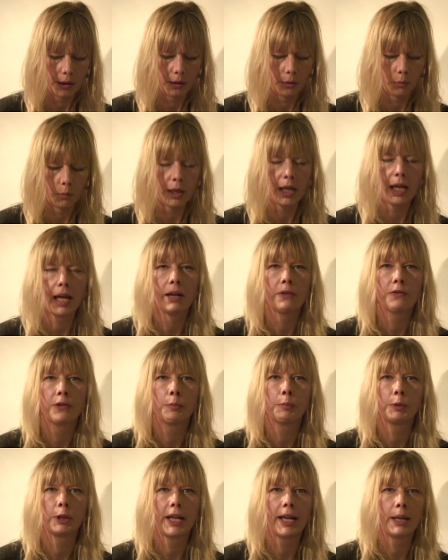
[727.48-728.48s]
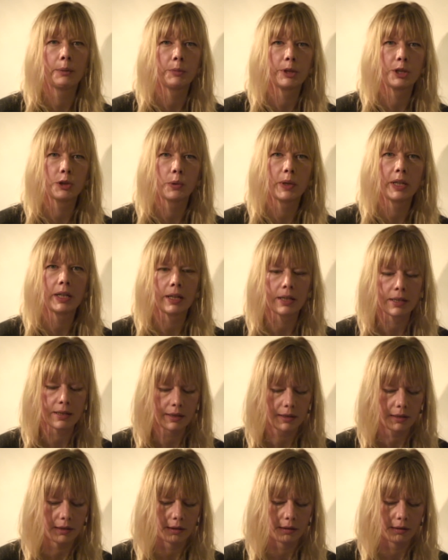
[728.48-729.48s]
We have a plan between
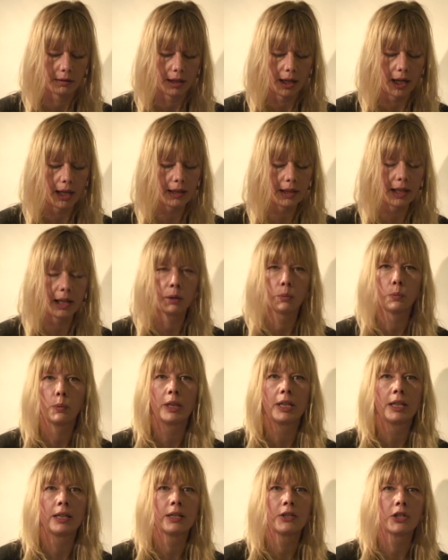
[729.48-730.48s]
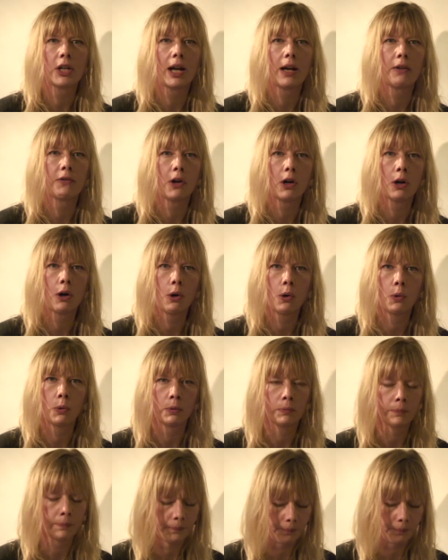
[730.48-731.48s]
us, and then we each have our own.